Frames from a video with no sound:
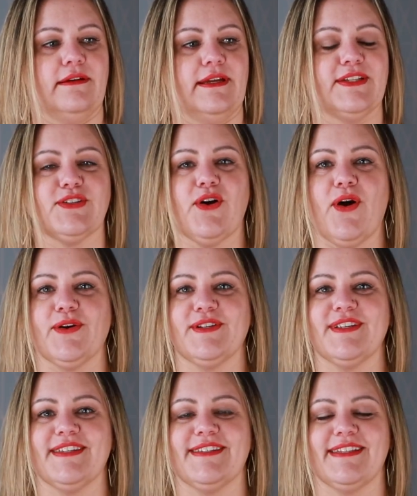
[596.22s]
it's hard
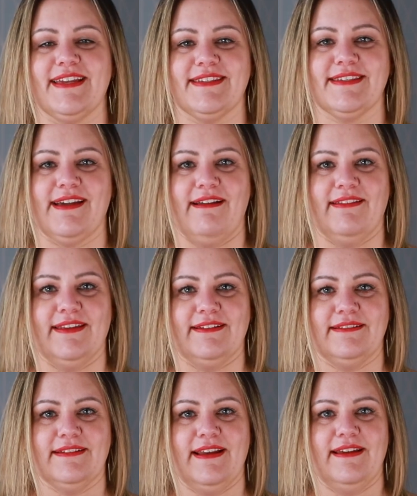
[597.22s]
to stay
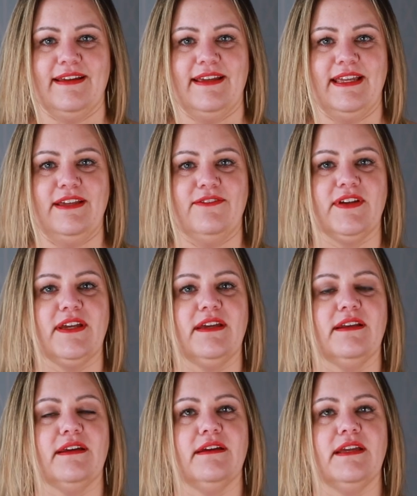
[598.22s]
silent,
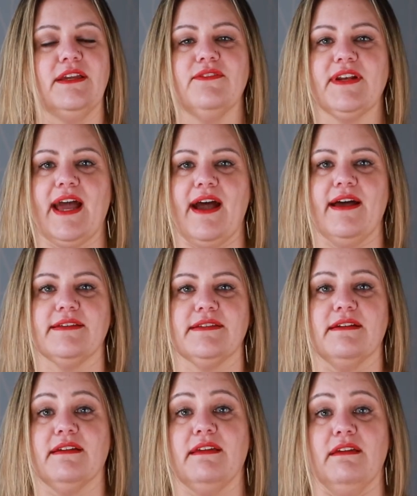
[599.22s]
even as
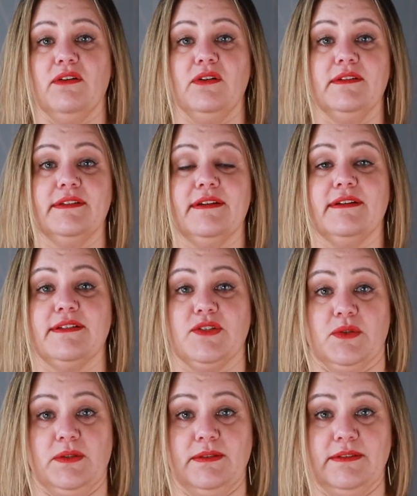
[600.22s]
a healed
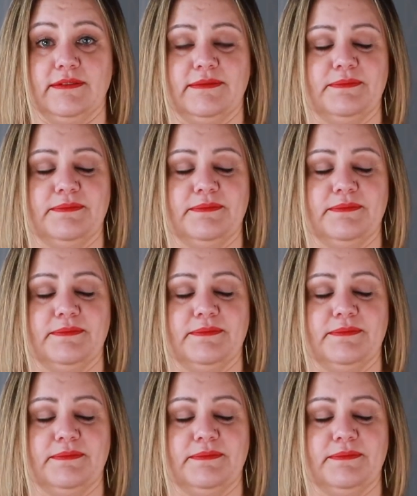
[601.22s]
adult.